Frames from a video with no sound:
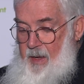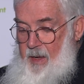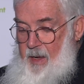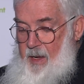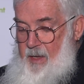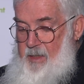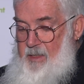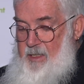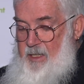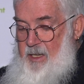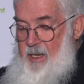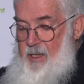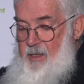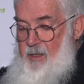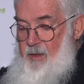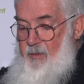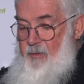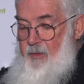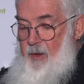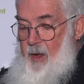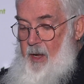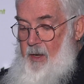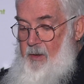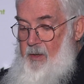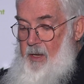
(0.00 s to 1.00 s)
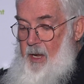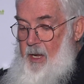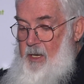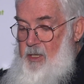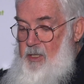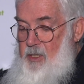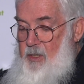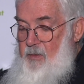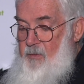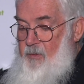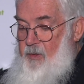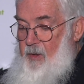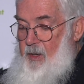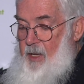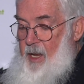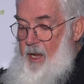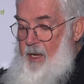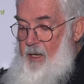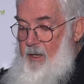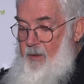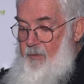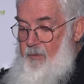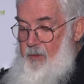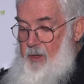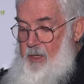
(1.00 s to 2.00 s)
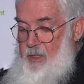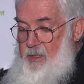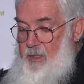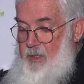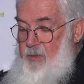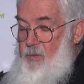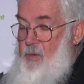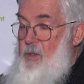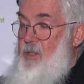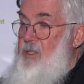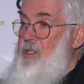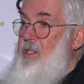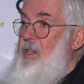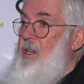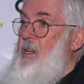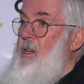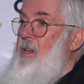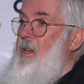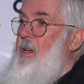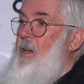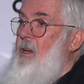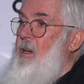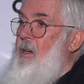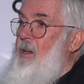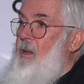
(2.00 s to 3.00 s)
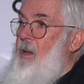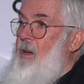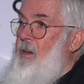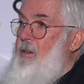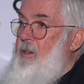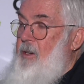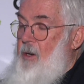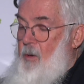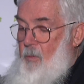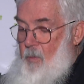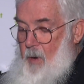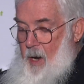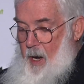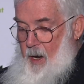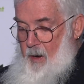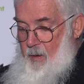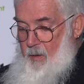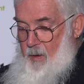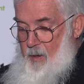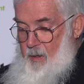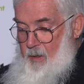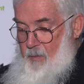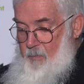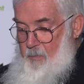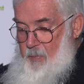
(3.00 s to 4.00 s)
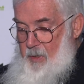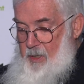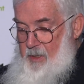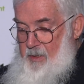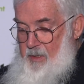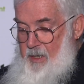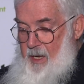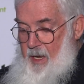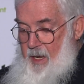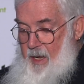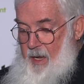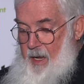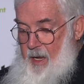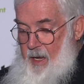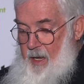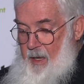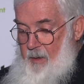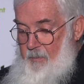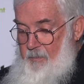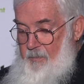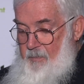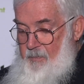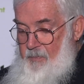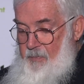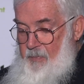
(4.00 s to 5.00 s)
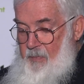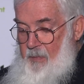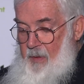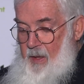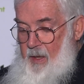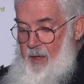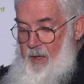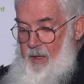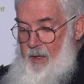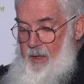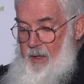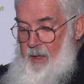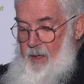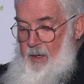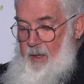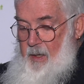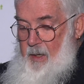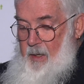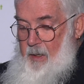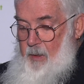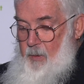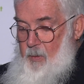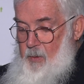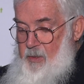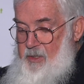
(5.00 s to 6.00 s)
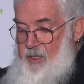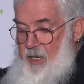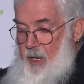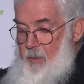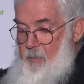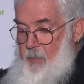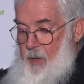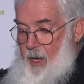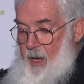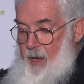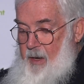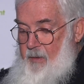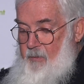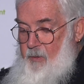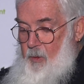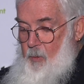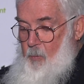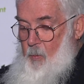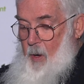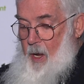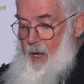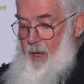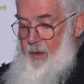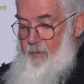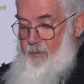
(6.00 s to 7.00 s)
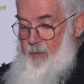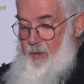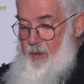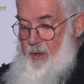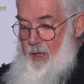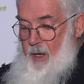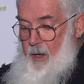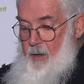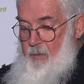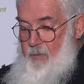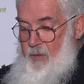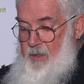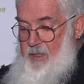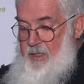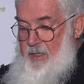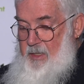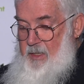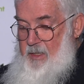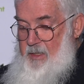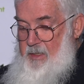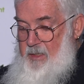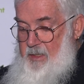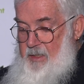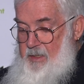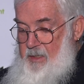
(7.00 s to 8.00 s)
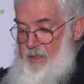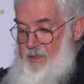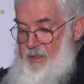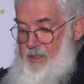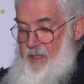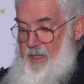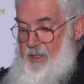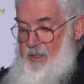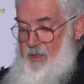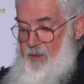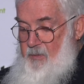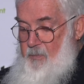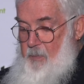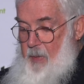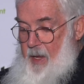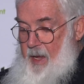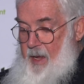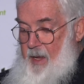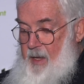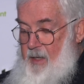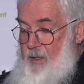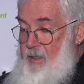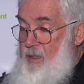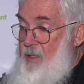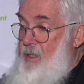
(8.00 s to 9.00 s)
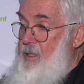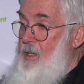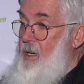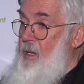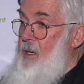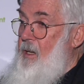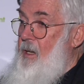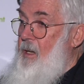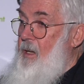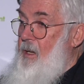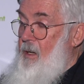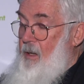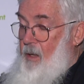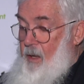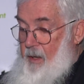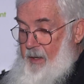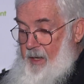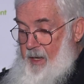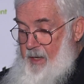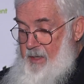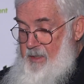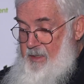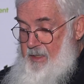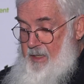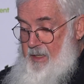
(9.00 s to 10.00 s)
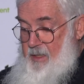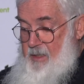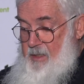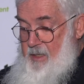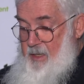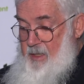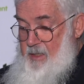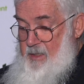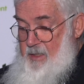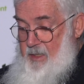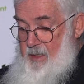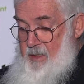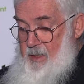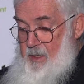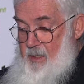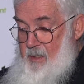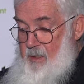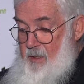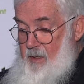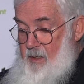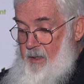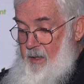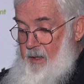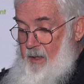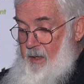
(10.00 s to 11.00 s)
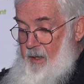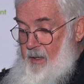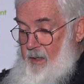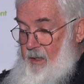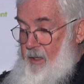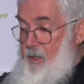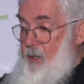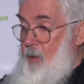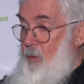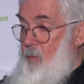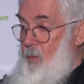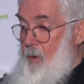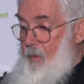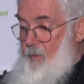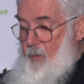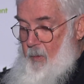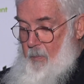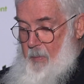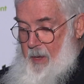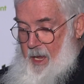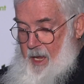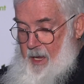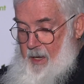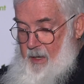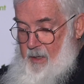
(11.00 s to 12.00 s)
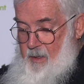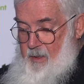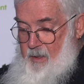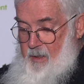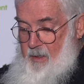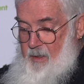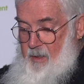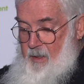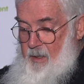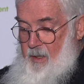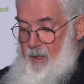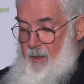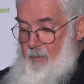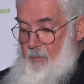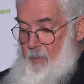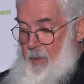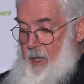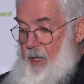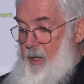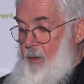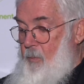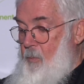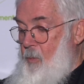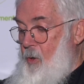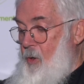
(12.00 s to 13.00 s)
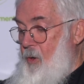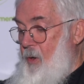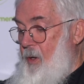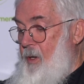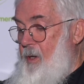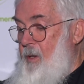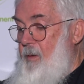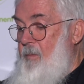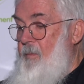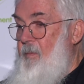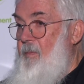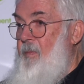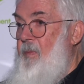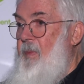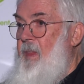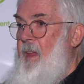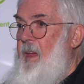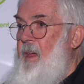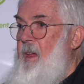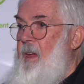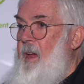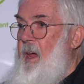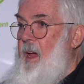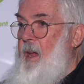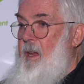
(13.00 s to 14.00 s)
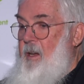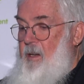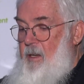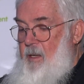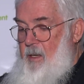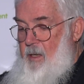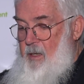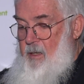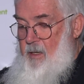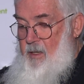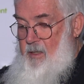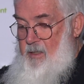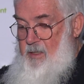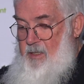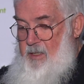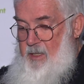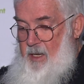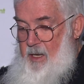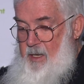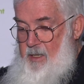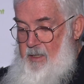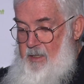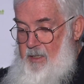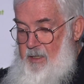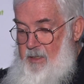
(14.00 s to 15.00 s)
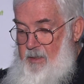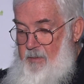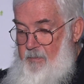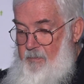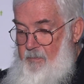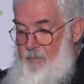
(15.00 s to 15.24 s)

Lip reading: and set the foundation for later festivals like Narara and Big Day Out. It also paved the way for the overseas success of bands like AC/DC, Little River Band, Men at Work, and In Excess.